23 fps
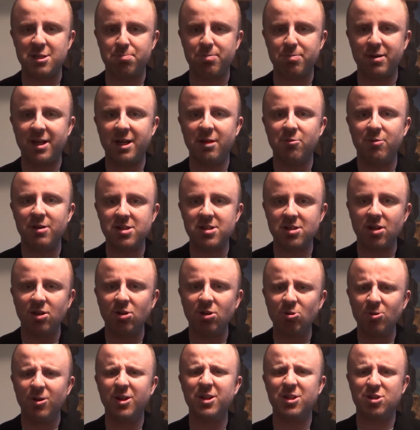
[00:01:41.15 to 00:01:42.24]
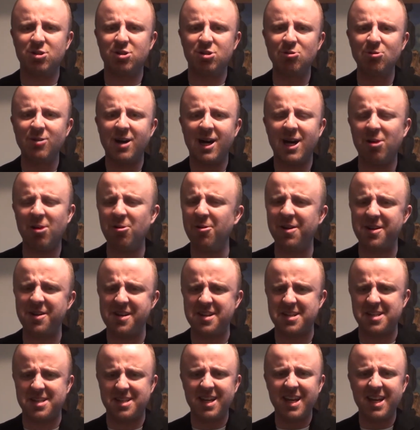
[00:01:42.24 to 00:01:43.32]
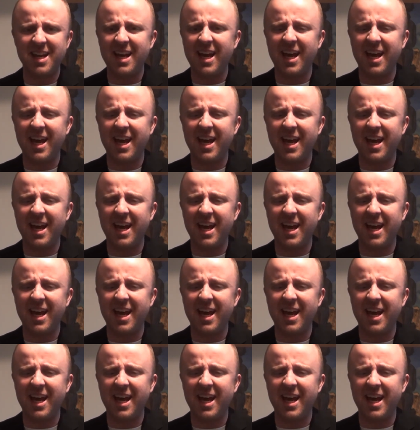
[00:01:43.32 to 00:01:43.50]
but it was over 2 hours.